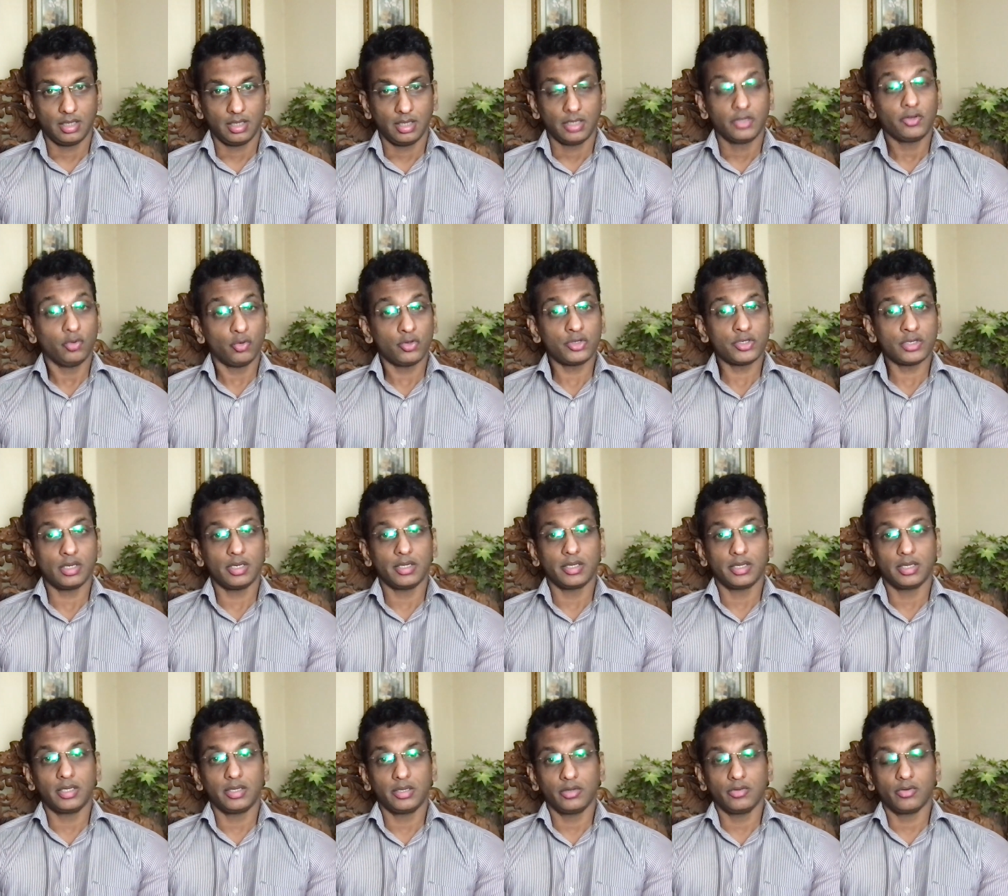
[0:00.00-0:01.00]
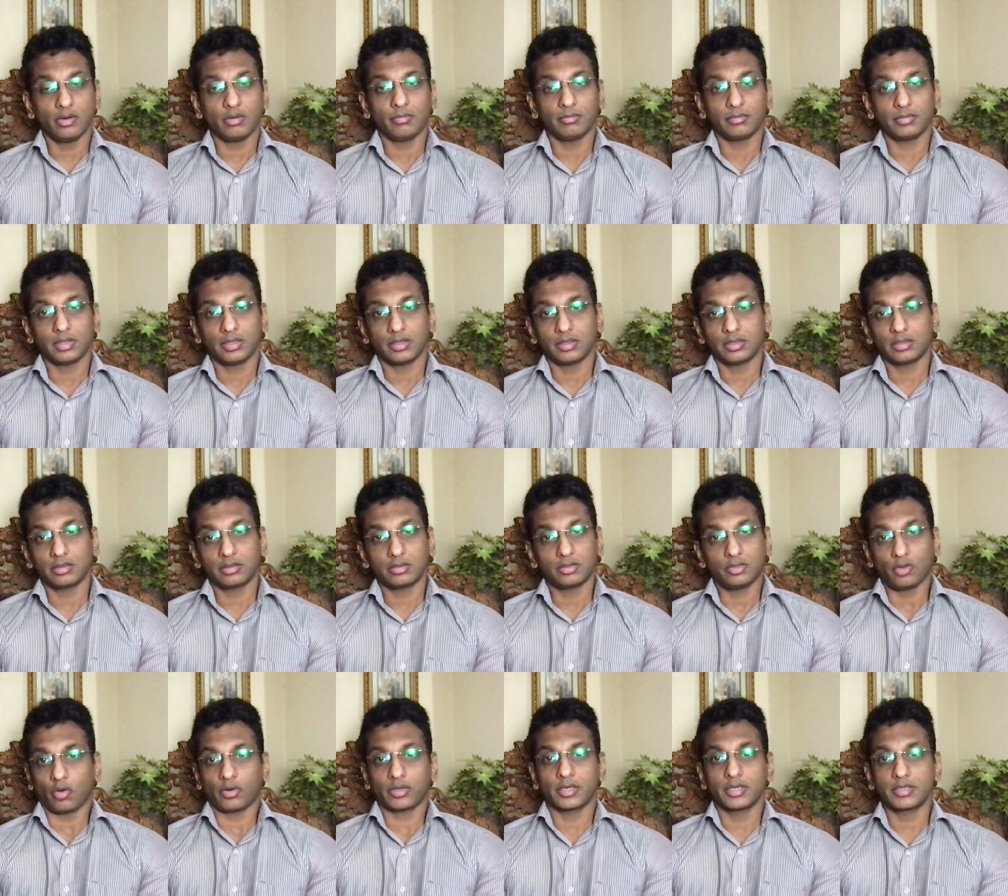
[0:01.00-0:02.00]
Usually, the
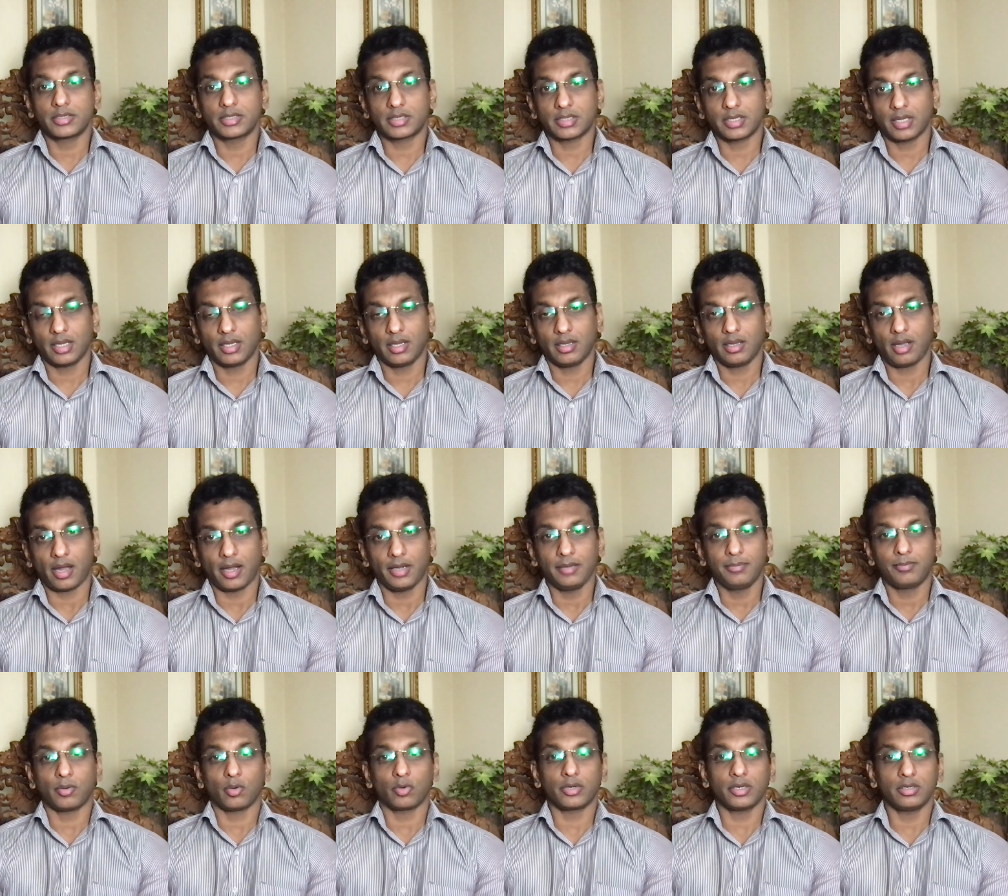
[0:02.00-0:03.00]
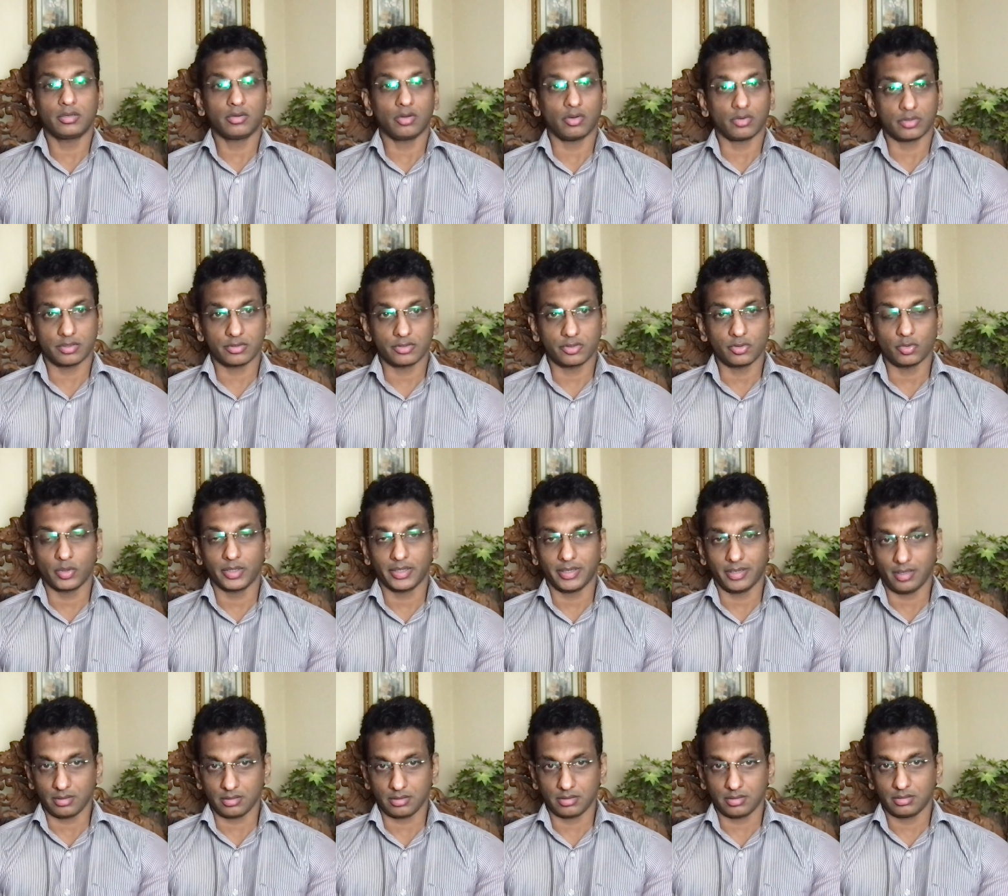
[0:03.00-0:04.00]
doctors say high protein causes uric
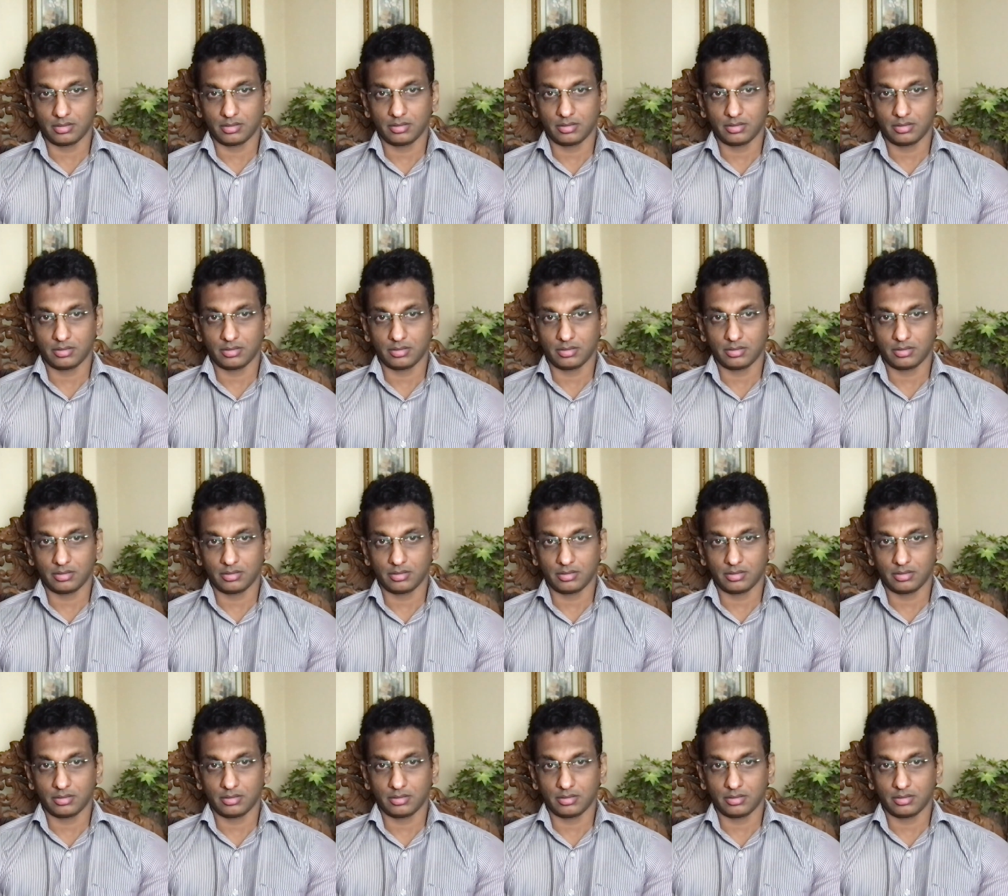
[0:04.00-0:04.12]
acid.